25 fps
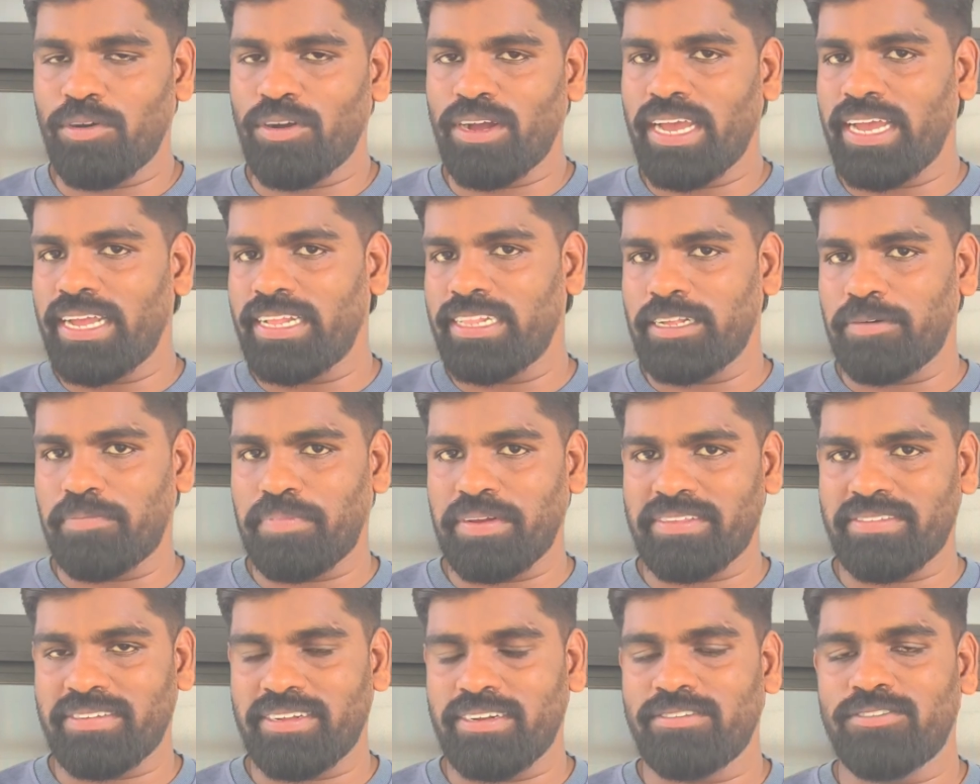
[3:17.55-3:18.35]
Okay, in the
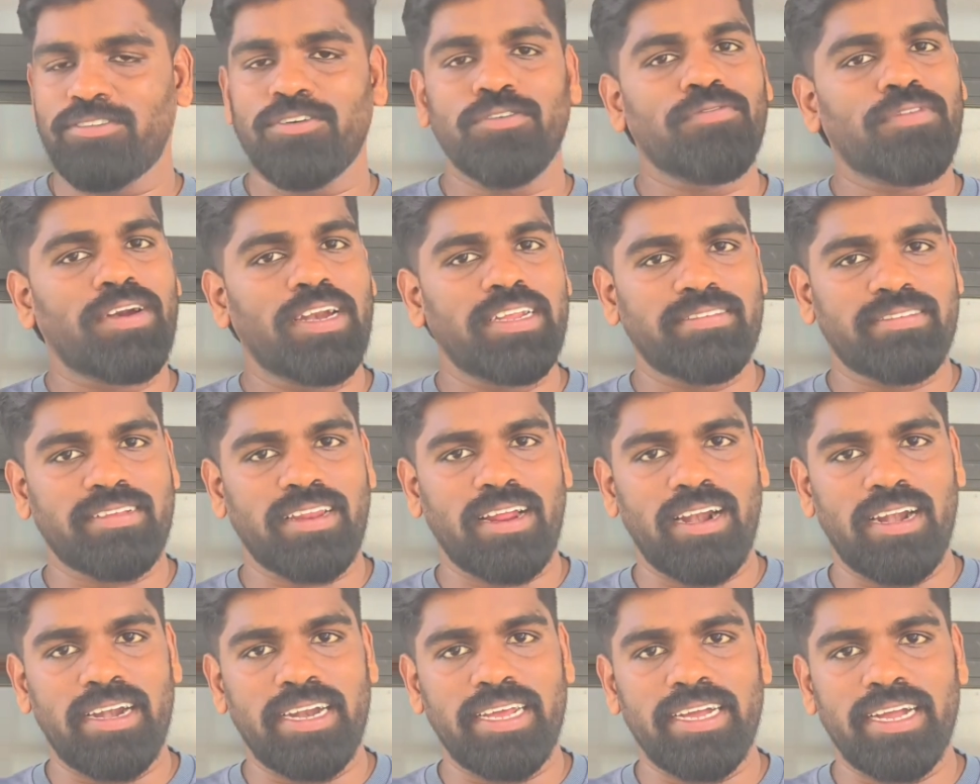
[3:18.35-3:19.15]
presence of
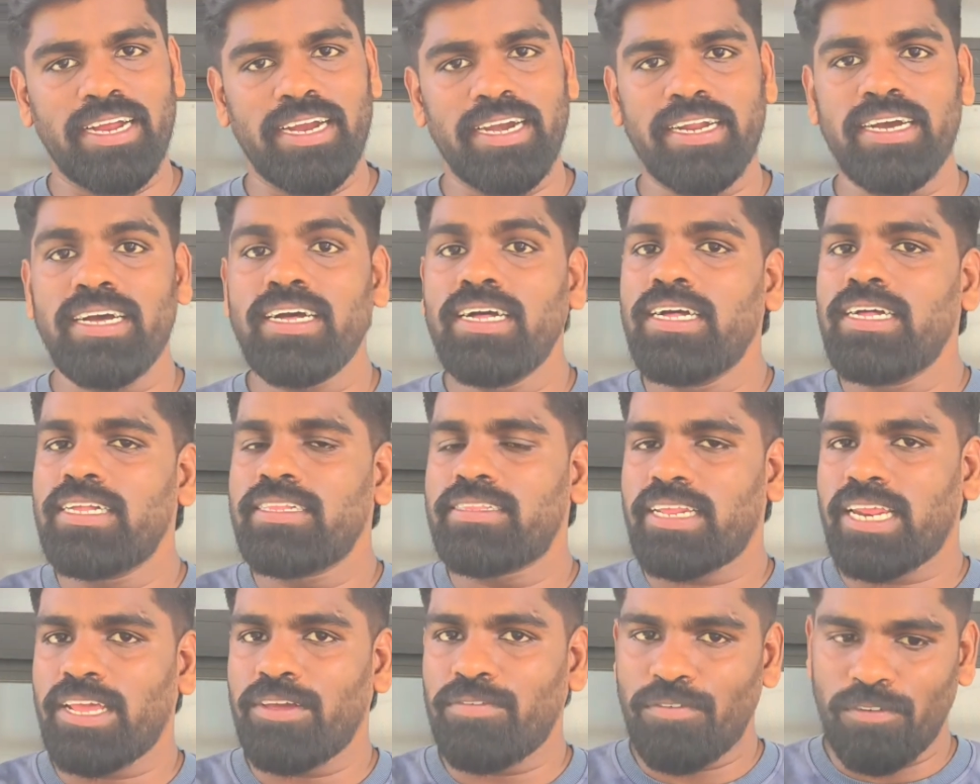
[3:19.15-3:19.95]
glyceraldehyde
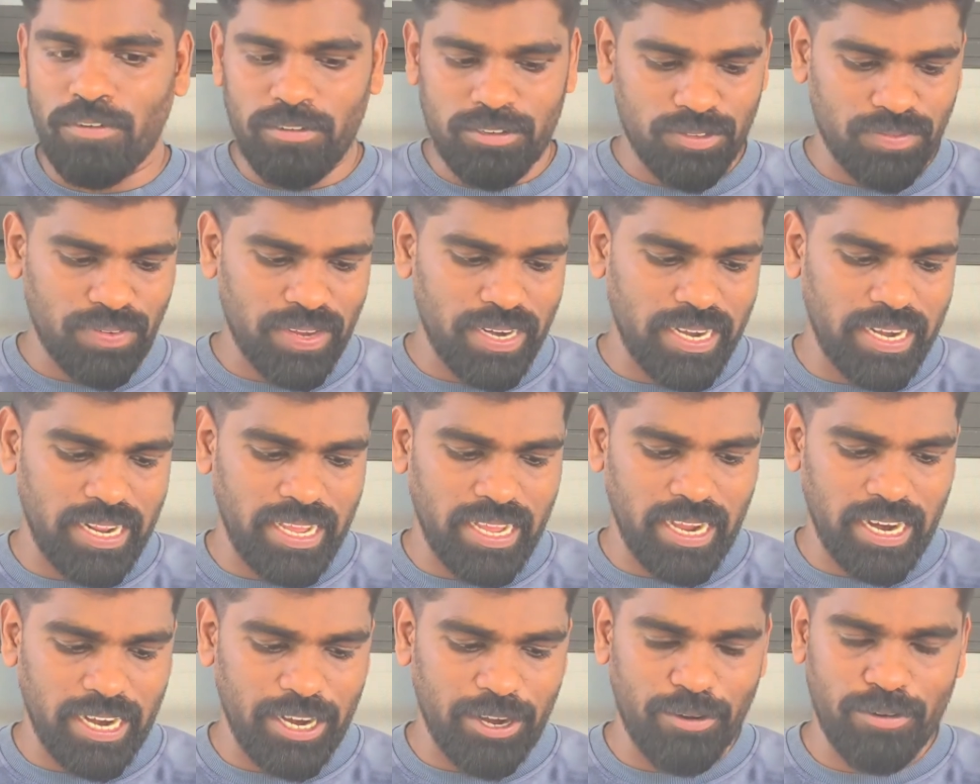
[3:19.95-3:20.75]
3-phosphate
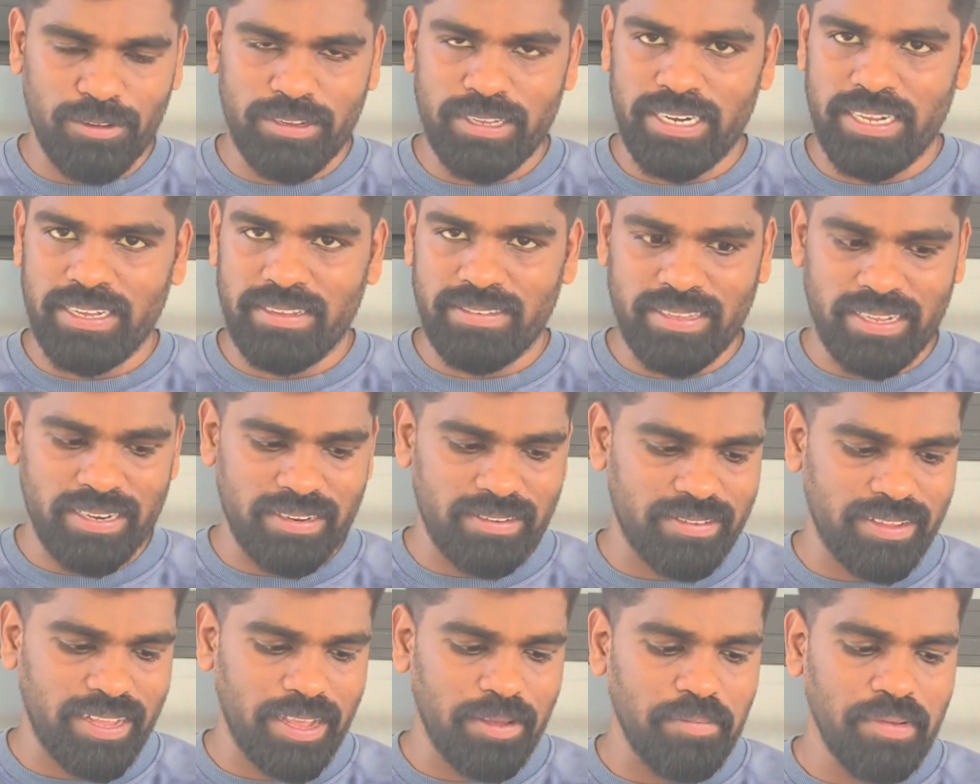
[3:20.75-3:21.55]
dehydrogenase
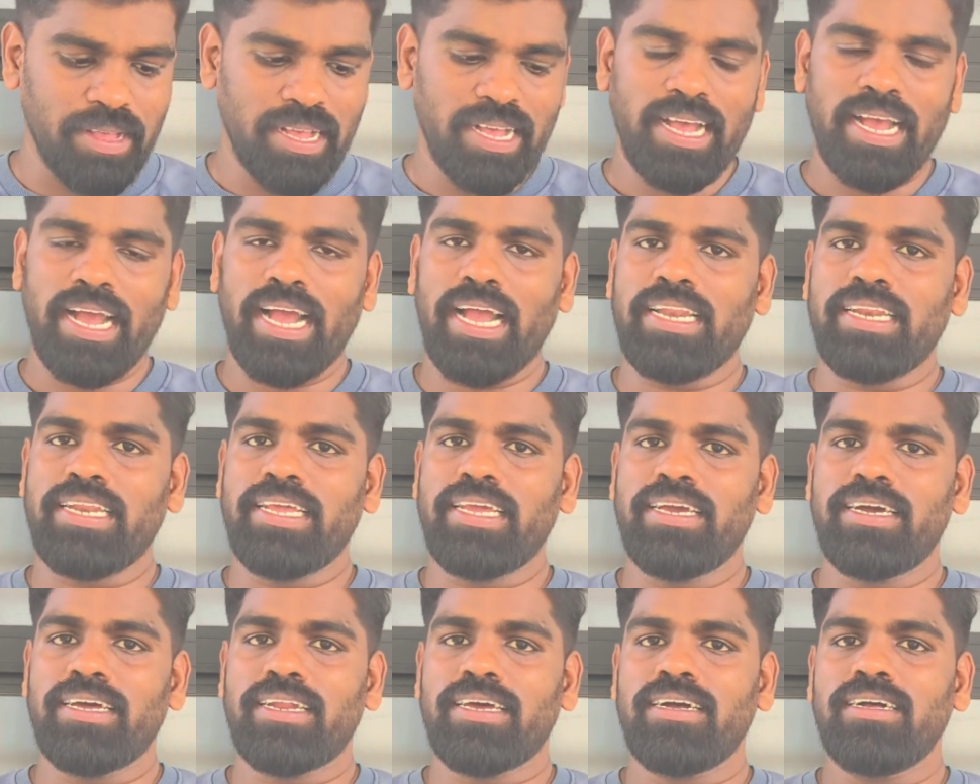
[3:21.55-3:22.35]
enzyme, and
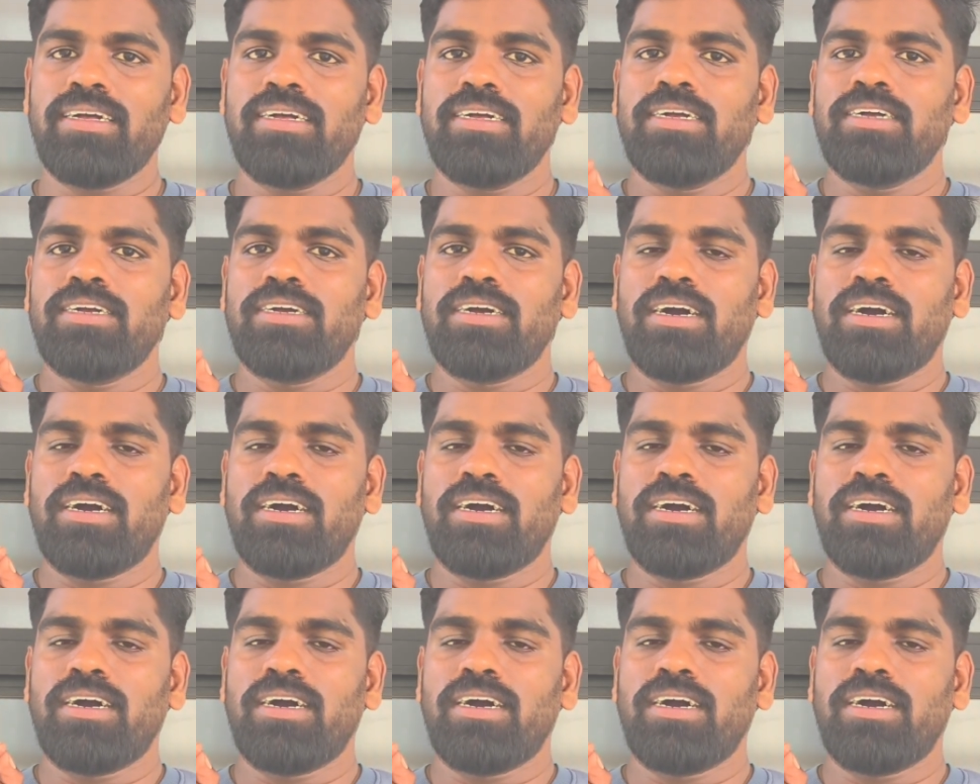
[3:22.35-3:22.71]
here